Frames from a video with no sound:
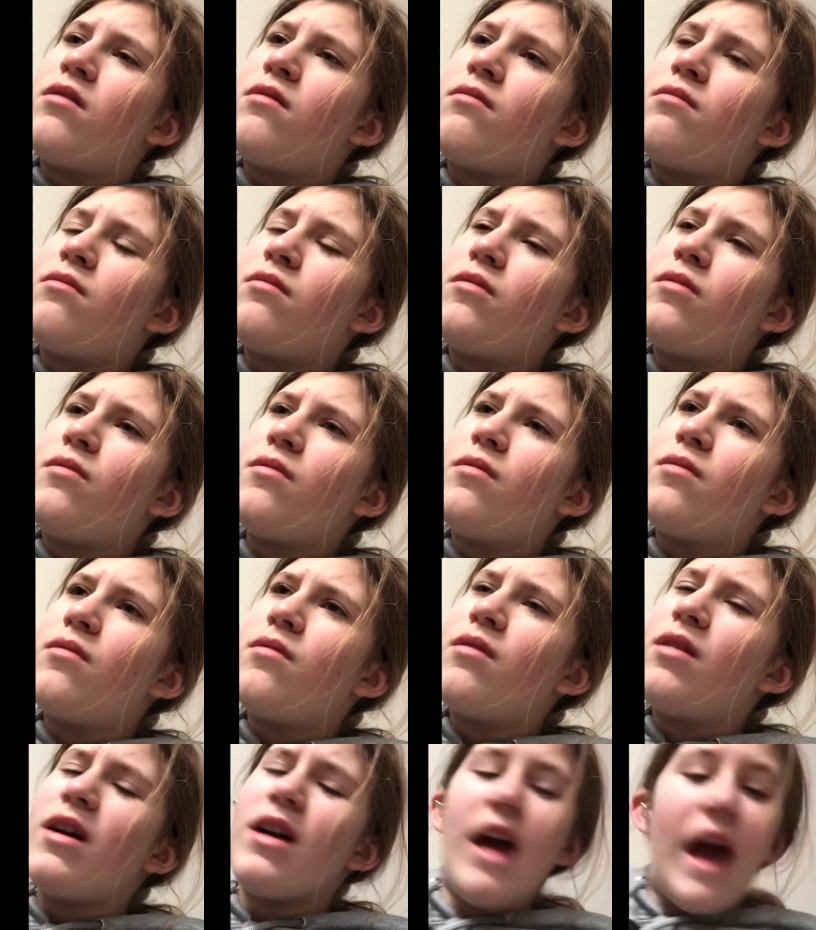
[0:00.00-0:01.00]
No,
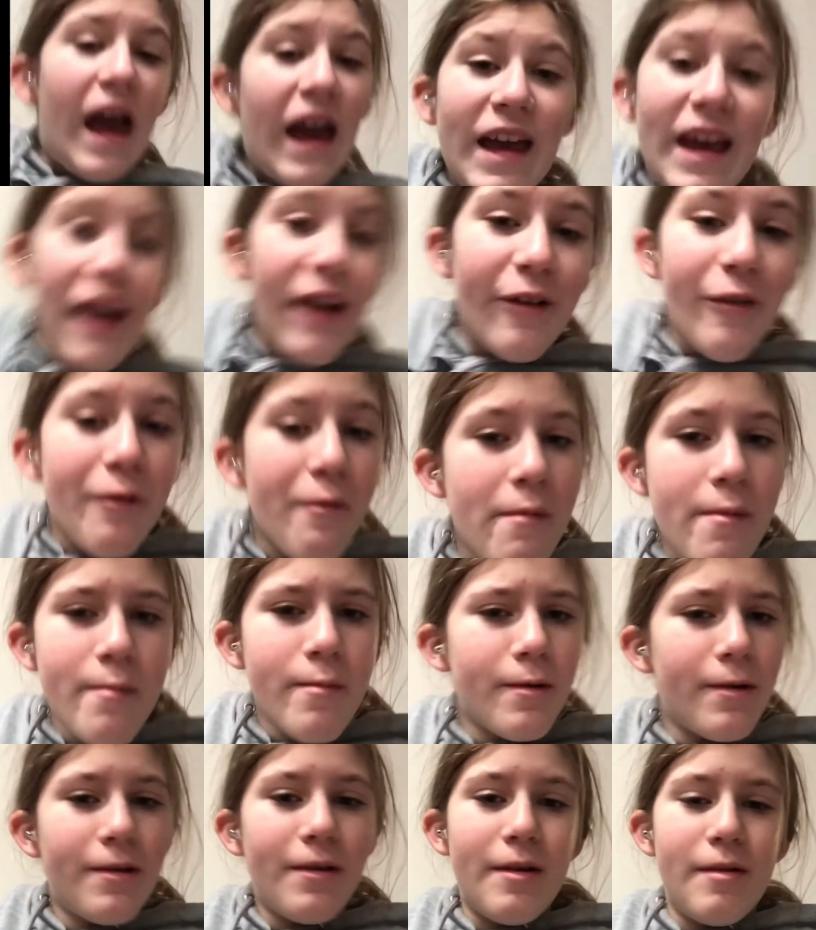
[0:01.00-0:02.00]
I can't remember
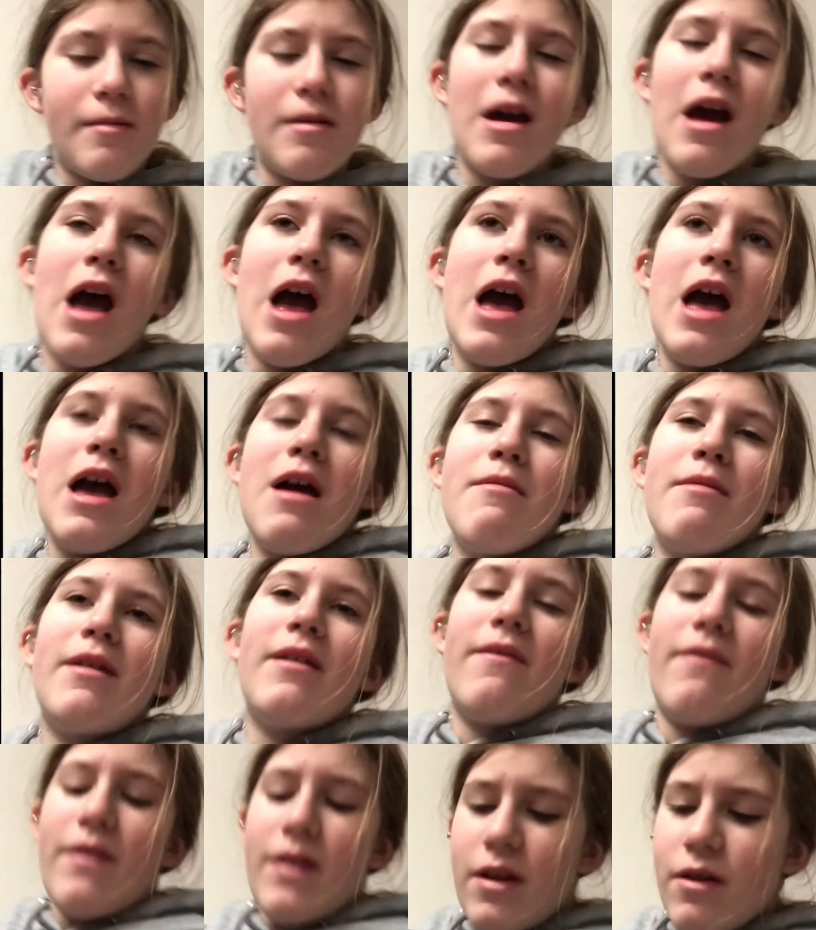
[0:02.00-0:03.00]
if I made a
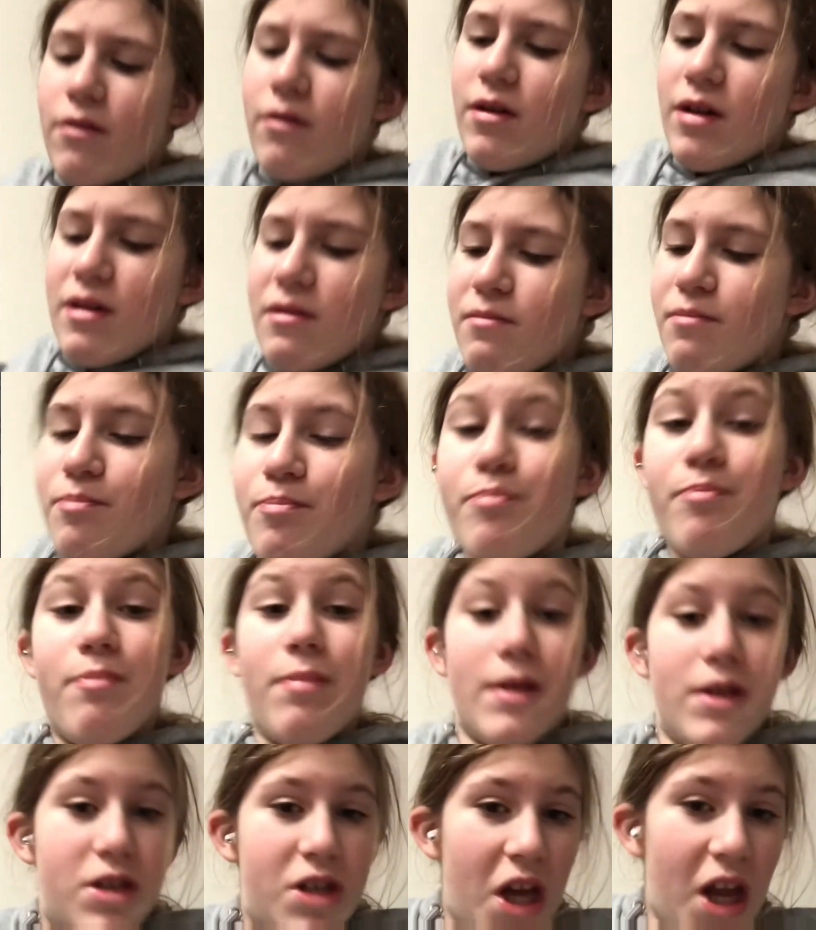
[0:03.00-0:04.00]
video on it, but
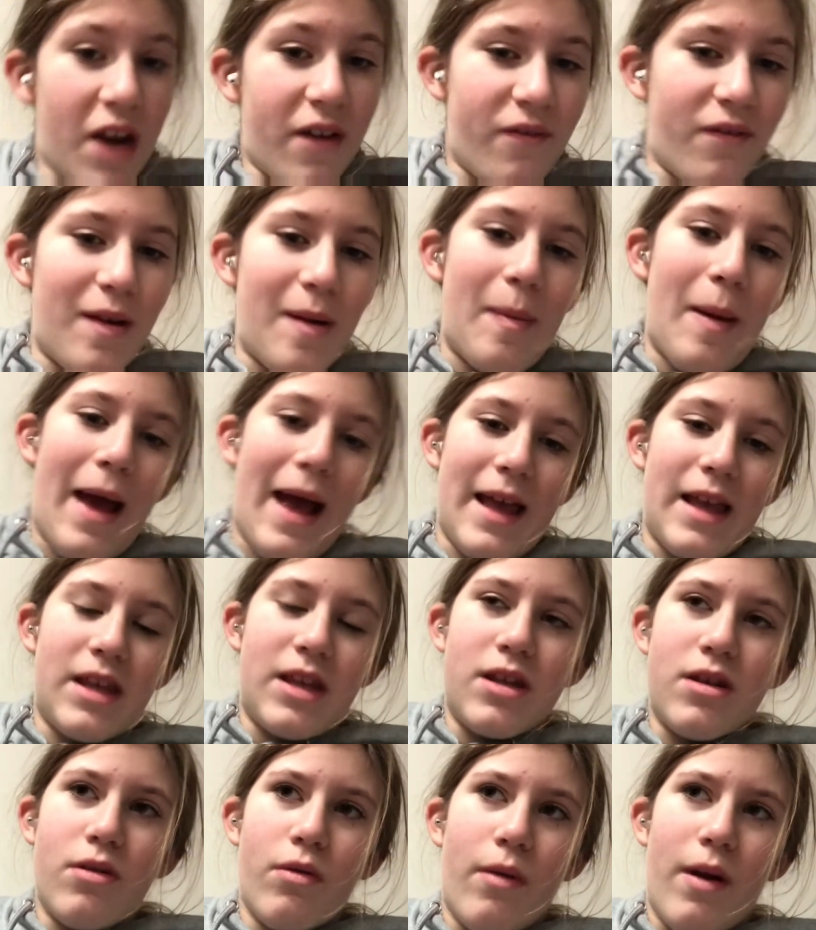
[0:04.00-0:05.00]
Jennifer passed
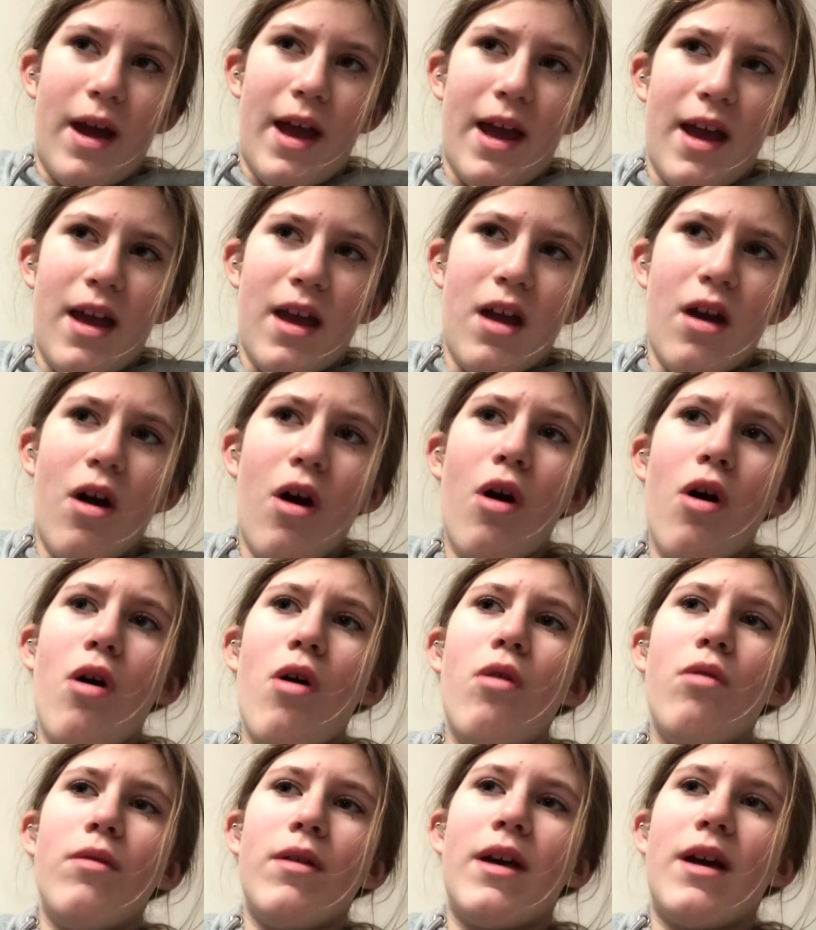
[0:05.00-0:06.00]
away. Oh,
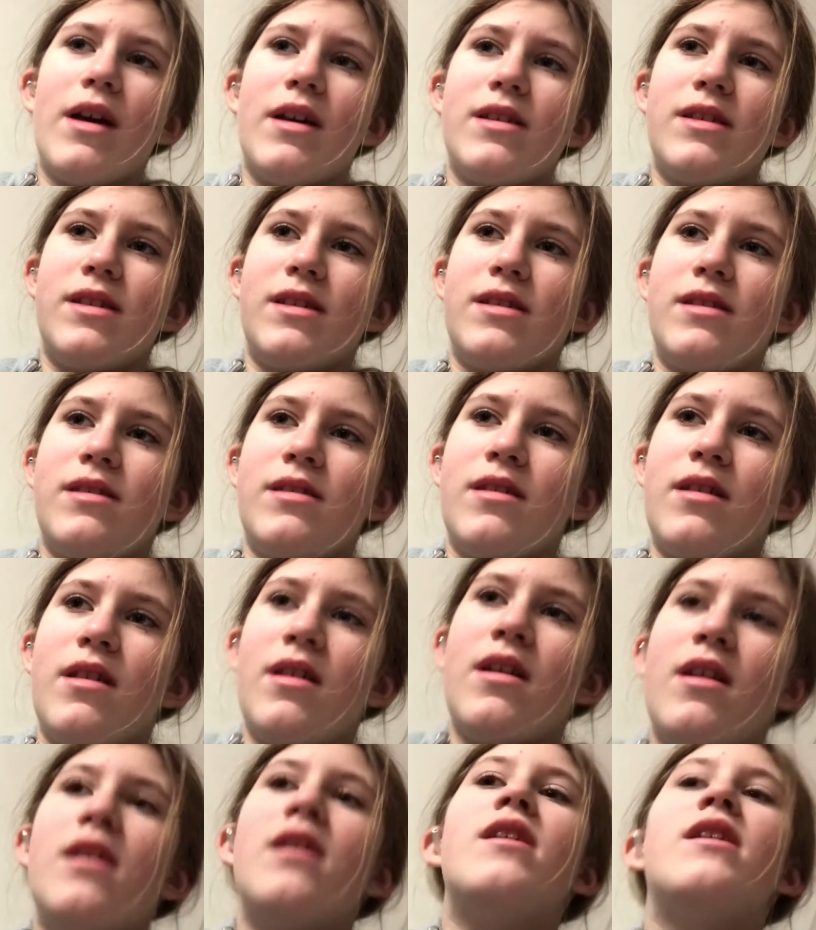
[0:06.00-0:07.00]
yes.
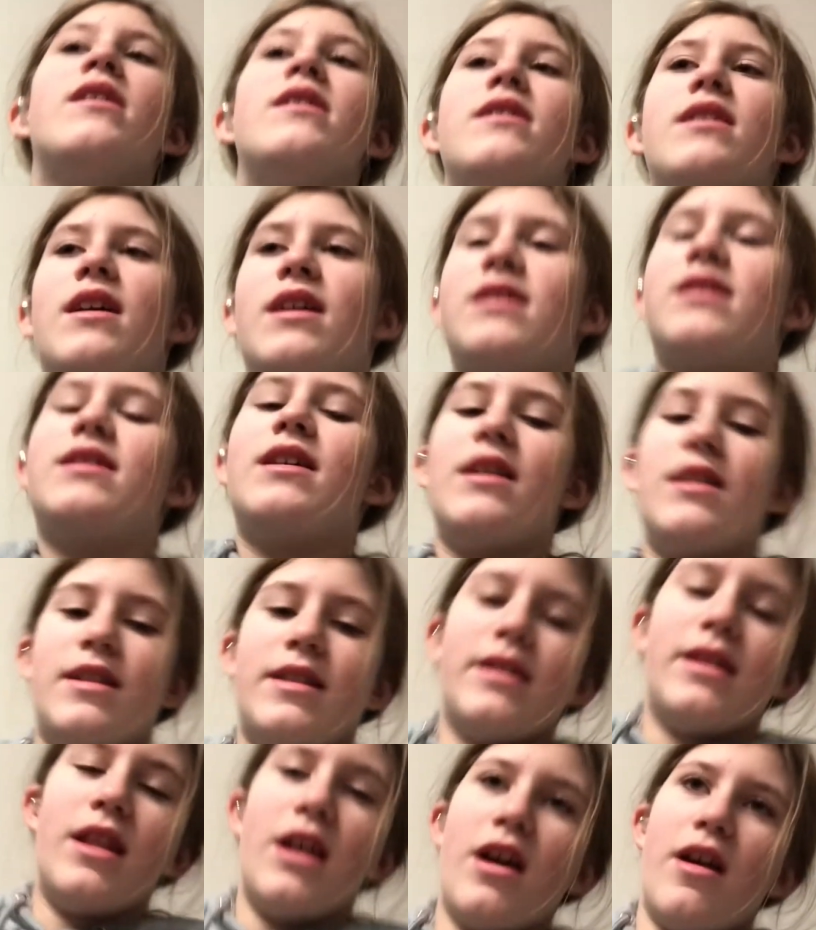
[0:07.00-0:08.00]
Yes, I did
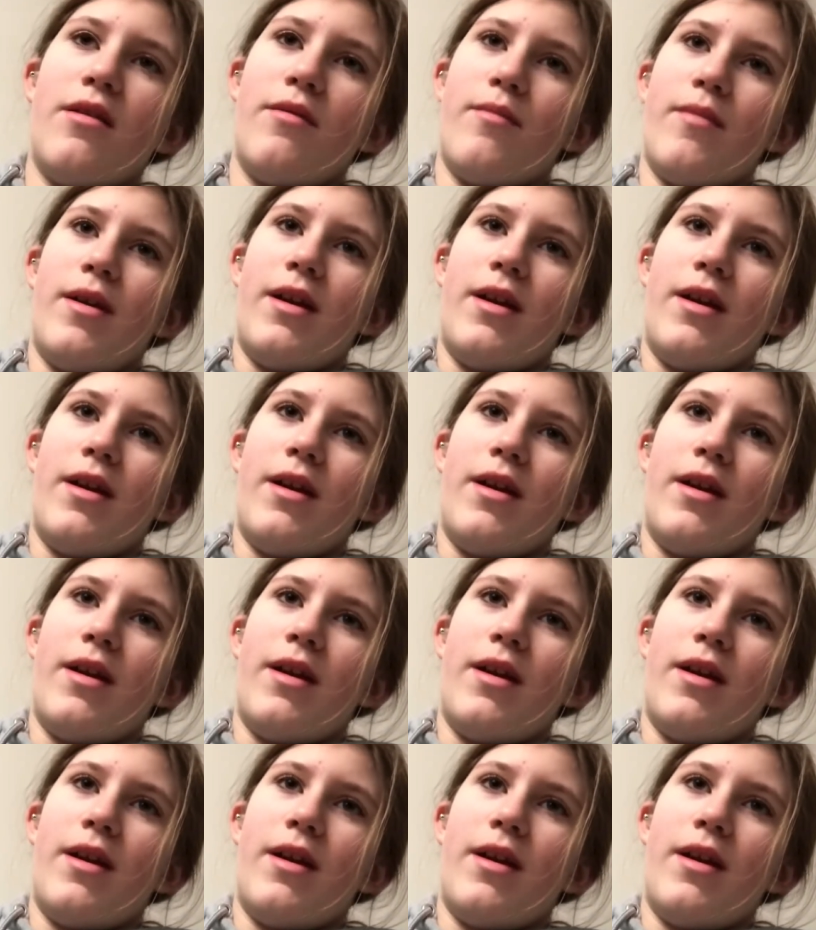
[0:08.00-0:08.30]
that in